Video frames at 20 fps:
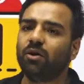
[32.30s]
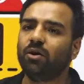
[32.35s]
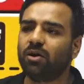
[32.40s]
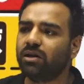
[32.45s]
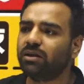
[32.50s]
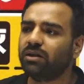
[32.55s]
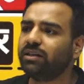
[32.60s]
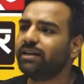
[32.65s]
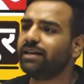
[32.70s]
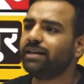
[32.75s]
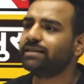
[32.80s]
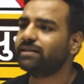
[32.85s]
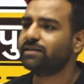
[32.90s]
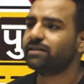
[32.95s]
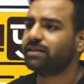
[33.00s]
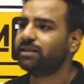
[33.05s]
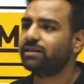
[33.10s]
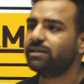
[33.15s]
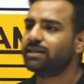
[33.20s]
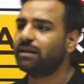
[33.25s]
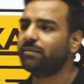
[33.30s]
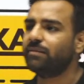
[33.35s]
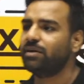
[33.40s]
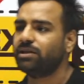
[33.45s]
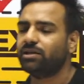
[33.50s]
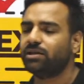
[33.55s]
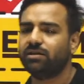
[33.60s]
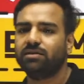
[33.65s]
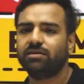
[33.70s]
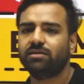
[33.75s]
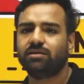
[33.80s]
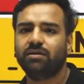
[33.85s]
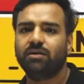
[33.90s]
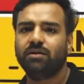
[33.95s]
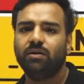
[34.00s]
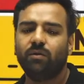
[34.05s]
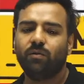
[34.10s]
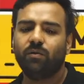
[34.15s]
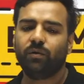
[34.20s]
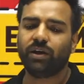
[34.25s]
all the SSC examinations,
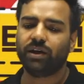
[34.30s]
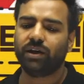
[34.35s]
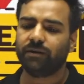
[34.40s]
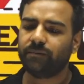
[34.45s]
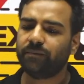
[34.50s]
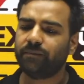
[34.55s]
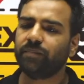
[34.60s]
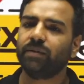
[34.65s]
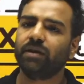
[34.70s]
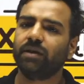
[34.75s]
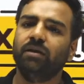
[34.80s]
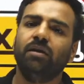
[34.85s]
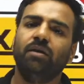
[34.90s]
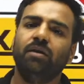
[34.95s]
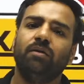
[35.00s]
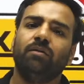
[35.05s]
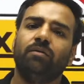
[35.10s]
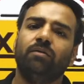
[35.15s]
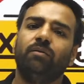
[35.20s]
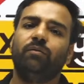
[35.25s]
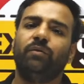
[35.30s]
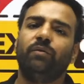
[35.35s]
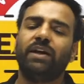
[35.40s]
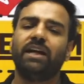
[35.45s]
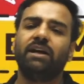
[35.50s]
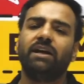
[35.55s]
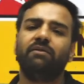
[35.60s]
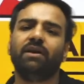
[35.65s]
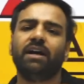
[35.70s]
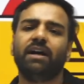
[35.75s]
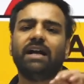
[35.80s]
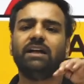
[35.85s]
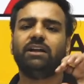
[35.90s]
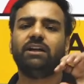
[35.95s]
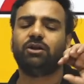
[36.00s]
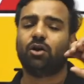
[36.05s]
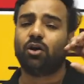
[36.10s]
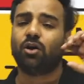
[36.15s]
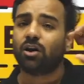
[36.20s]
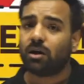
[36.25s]
where whenever I'll
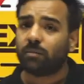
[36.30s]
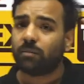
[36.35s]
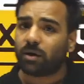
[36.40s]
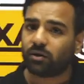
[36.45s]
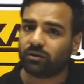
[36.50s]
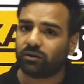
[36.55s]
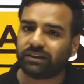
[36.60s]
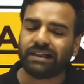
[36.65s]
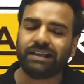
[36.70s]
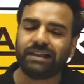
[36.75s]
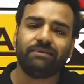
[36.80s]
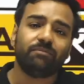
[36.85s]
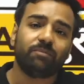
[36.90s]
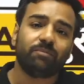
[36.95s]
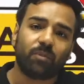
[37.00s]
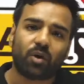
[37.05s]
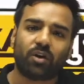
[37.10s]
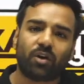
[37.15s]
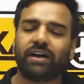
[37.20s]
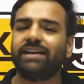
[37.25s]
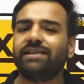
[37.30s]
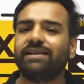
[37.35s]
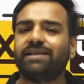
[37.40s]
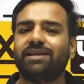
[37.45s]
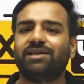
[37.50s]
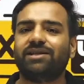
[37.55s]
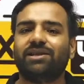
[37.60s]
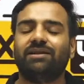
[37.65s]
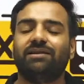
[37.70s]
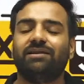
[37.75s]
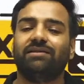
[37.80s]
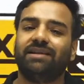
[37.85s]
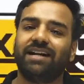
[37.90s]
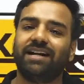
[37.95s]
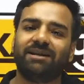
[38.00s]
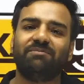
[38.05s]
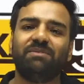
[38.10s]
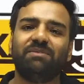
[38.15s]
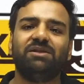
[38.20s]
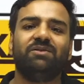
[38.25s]
talk about the morning session,
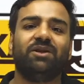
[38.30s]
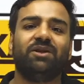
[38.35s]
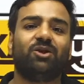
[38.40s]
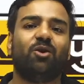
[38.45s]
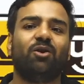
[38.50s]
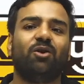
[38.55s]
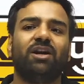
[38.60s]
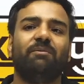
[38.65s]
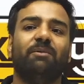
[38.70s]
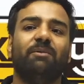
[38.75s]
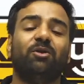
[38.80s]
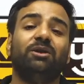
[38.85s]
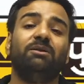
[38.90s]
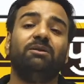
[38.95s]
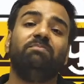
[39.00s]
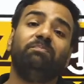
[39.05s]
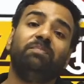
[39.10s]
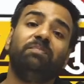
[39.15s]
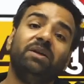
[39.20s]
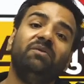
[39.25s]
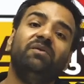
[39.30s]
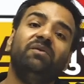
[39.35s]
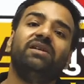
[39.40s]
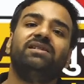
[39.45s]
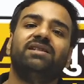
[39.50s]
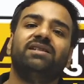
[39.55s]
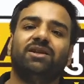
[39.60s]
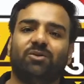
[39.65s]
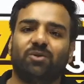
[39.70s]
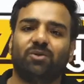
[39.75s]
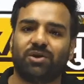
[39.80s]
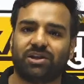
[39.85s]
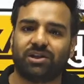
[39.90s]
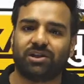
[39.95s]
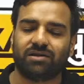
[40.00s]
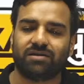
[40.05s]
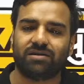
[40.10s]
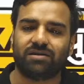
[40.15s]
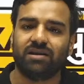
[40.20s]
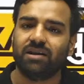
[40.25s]
that means we are talking about the previous year
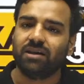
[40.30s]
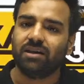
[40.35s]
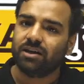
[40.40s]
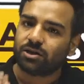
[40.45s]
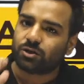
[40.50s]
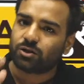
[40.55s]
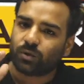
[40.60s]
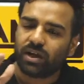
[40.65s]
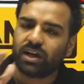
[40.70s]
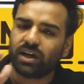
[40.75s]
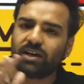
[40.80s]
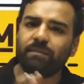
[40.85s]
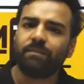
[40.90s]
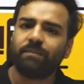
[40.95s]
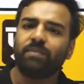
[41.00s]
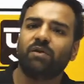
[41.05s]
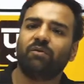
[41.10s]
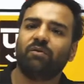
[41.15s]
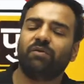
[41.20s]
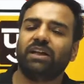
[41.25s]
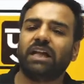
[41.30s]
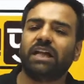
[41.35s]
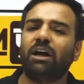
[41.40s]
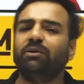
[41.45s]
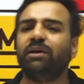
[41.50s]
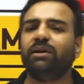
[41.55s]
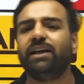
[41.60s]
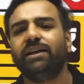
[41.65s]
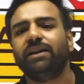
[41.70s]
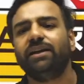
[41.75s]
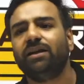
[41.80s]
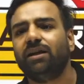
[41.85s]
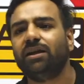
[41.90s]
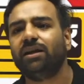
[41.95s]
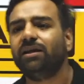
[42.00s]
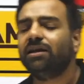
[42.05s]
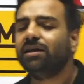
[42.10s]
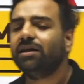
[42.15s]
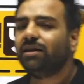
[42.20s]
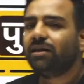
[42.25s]
questions. So here, without any delay,
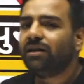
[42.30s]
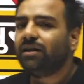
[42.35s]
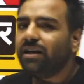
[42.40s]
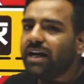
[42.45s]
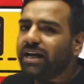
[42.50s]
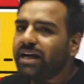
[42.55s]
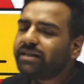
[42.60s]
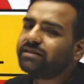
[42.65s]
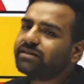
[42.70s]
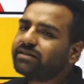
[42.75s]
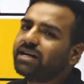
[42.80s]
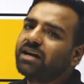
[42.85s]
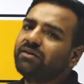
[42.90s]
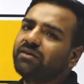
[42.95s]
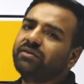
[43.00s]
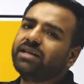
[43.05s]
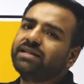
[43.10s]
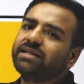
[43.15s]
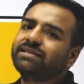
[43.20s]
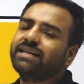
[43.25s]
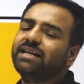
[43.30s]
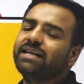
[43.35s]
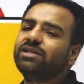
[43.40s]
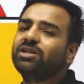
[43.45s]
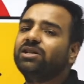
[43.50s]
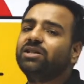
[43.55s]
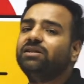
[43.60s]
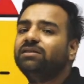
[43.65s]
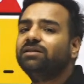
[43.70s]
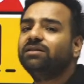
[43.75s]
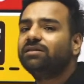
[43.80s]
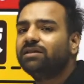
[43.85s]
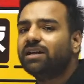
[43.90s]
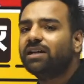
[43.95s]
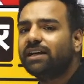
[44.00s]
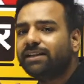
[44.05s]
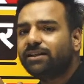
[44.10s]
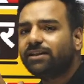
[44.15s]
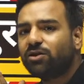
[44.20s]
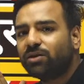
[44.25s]
let's start with our session,
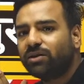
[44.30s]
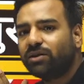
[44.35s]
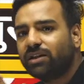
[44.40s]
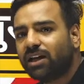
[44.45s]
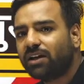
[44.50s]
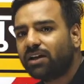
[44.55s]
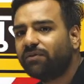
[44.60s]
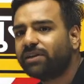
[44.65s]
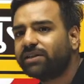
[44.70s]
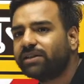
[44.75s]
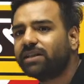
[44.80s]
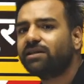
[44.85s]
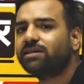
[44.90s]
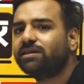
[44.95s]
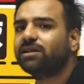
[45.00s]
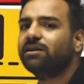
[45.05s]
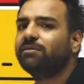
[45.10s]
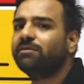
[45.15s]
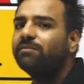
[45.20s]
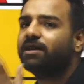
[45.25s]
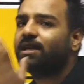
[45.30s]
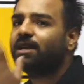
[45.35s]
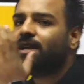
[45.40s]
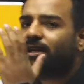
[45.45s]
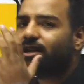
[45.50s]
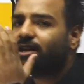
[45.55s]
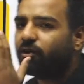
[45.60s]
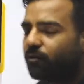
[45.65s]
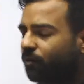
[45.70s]
that is your nervous system. Now